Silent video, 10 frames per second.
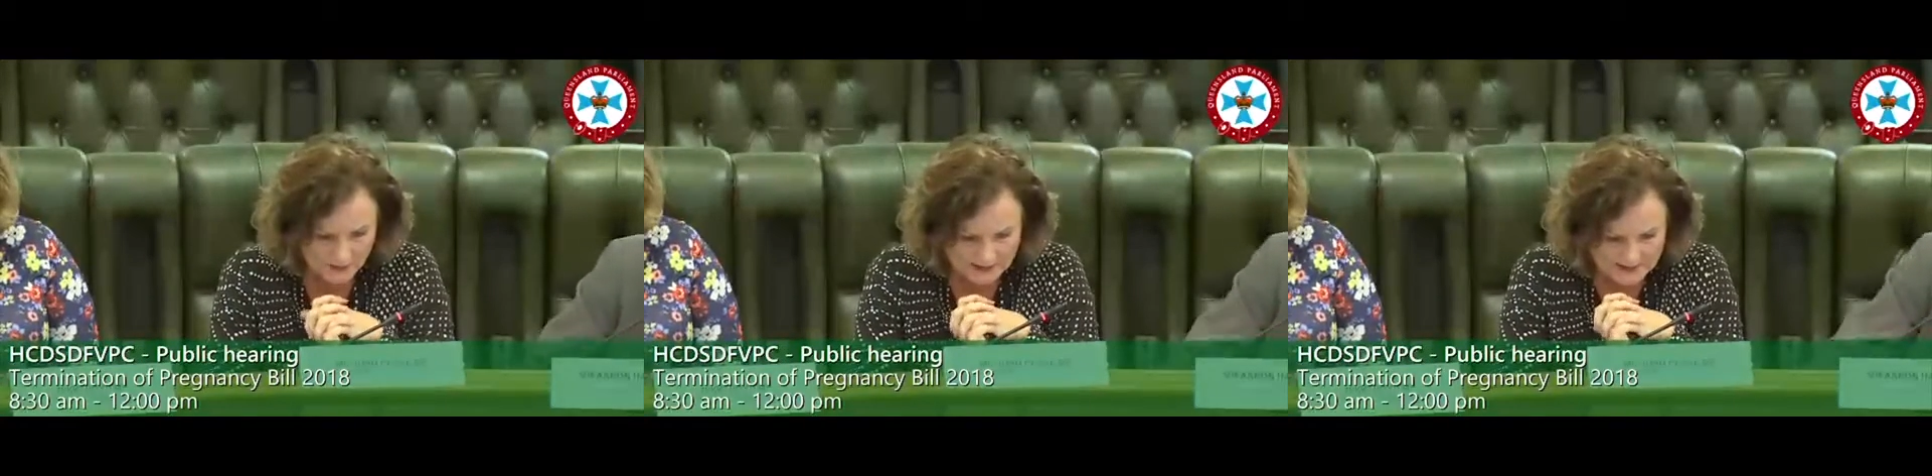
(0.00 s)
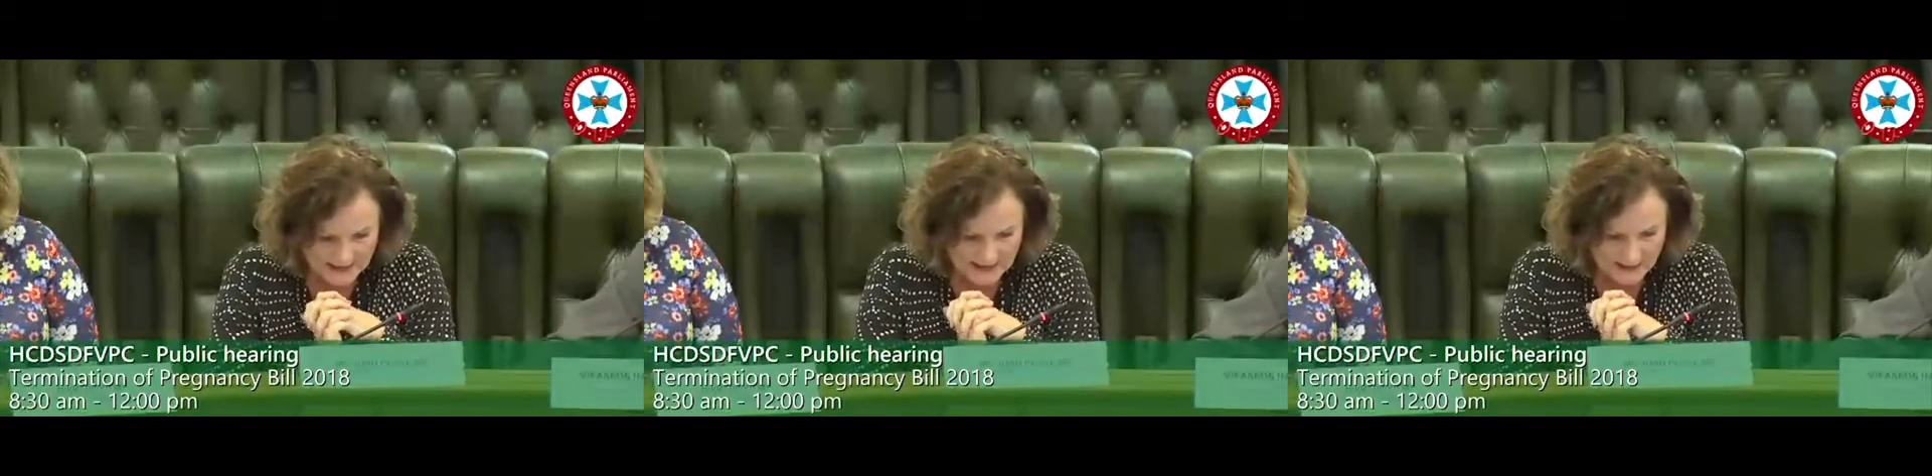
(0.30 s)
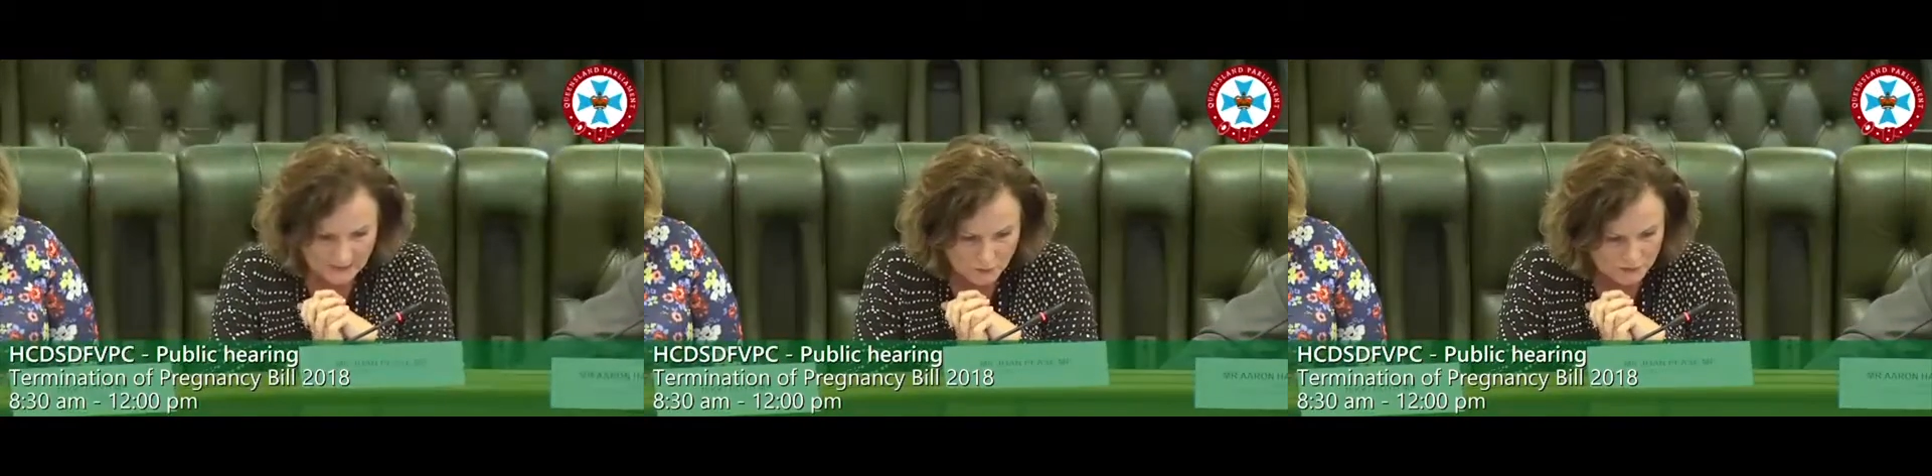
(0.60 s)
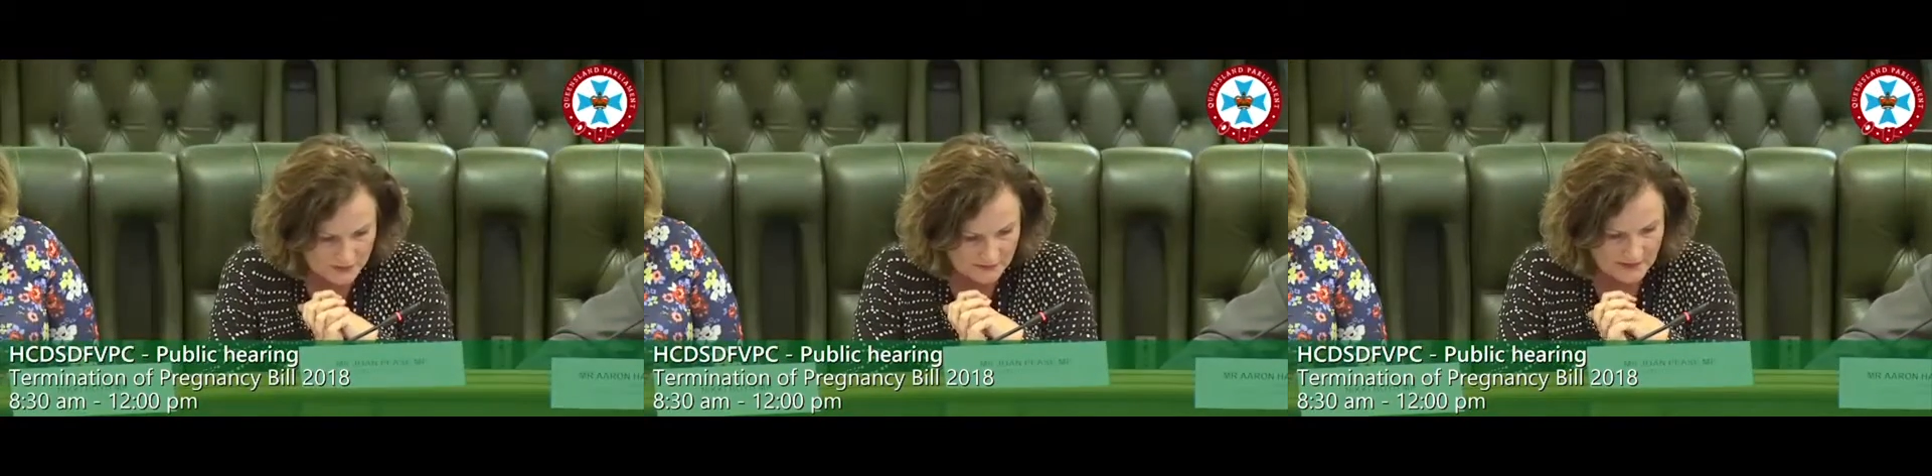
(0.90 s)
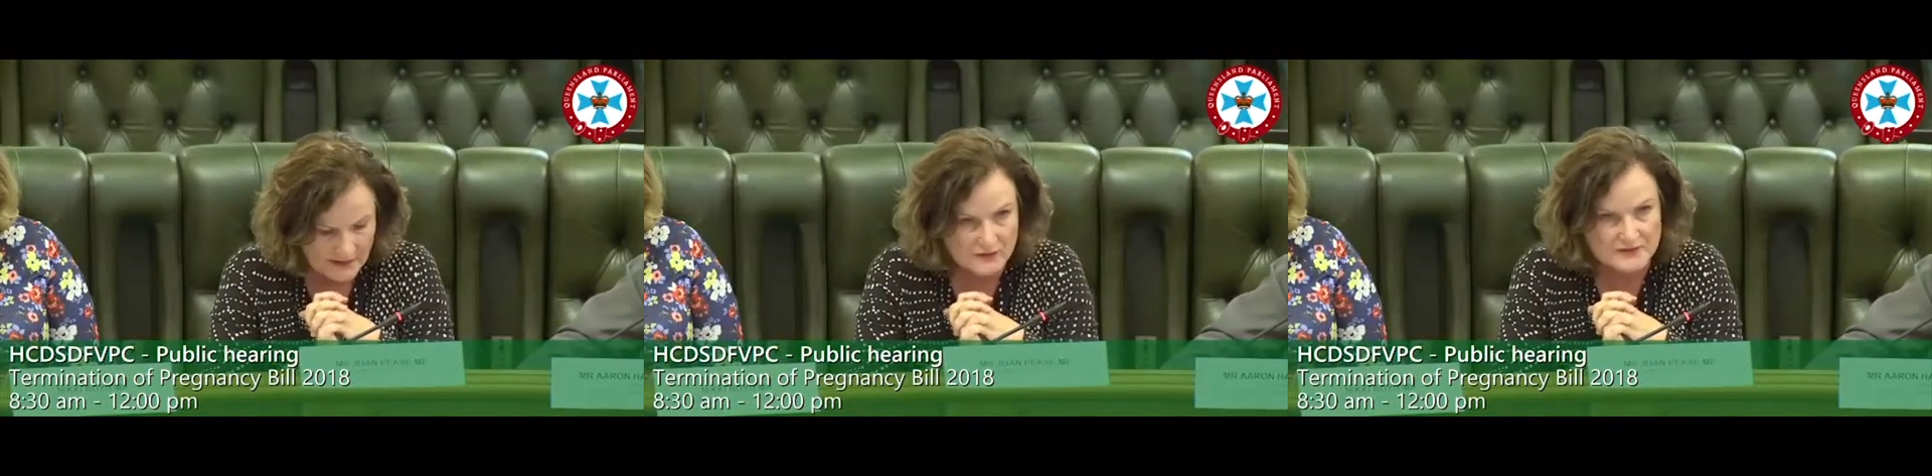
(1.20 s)
of seeking an abortion
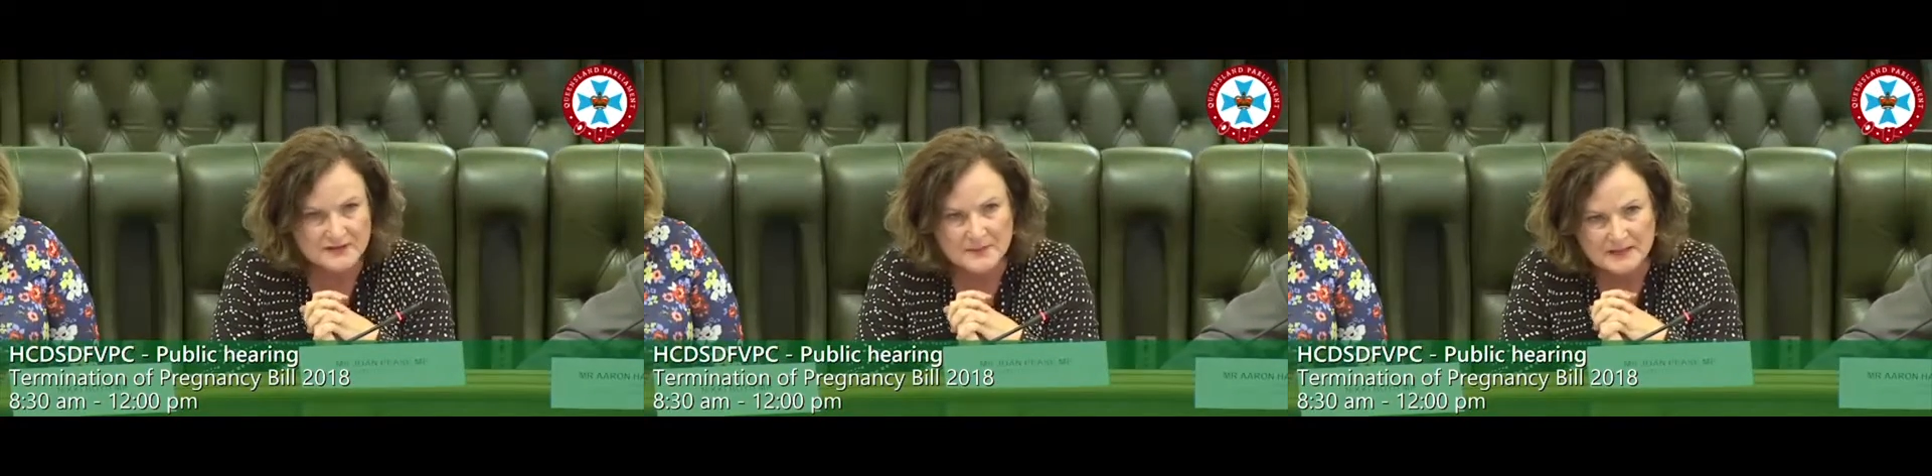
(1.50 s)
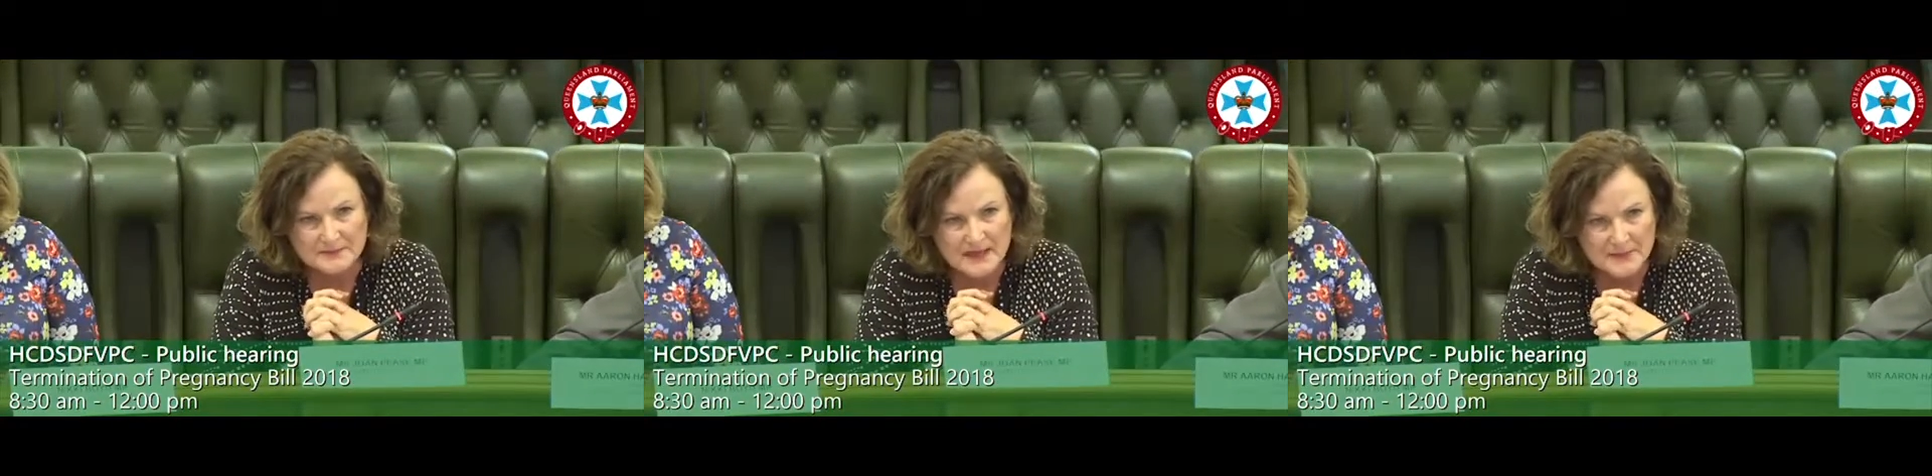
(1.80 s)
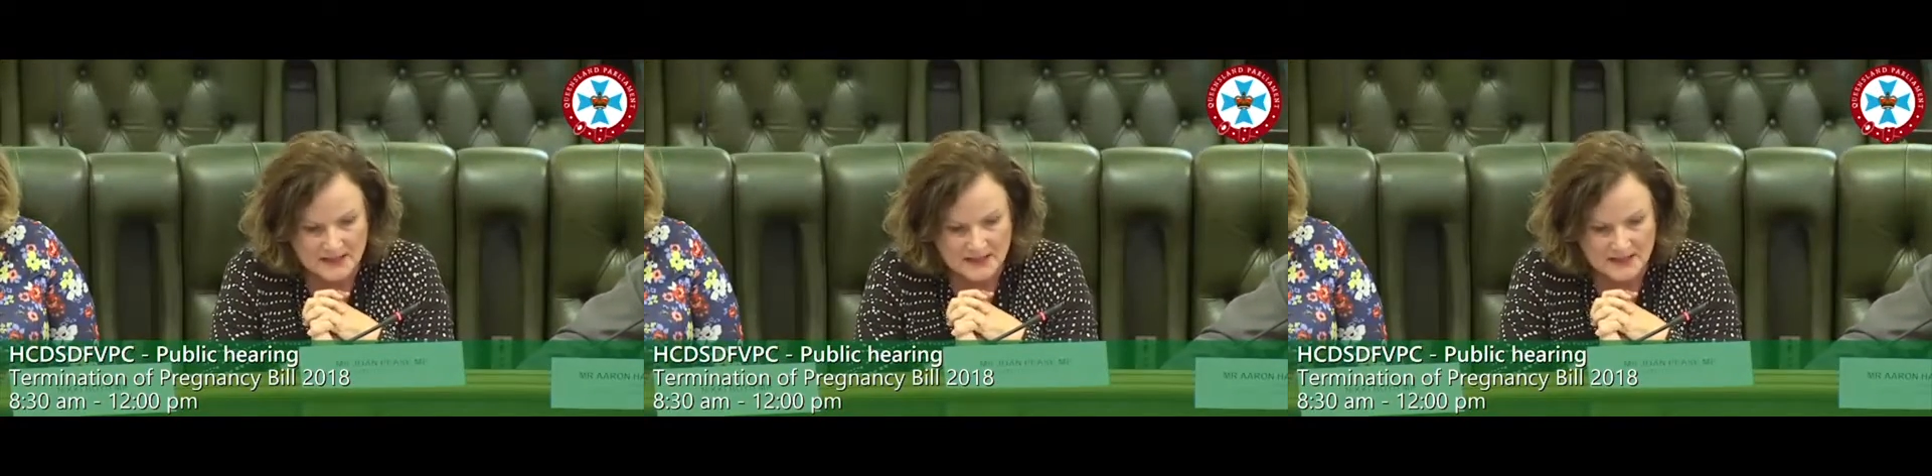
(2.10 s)
that you suspect may be